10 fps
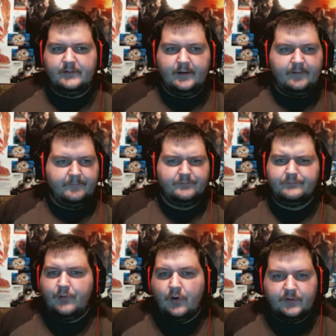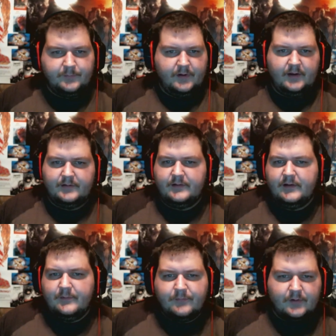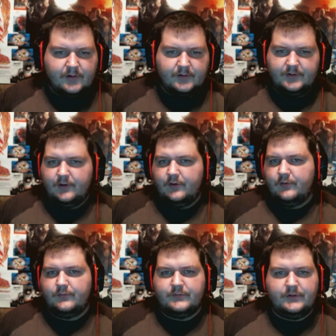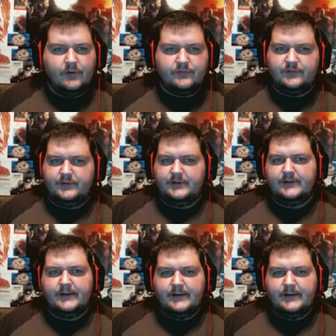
Um, Pokemon, Mario, Yoshi,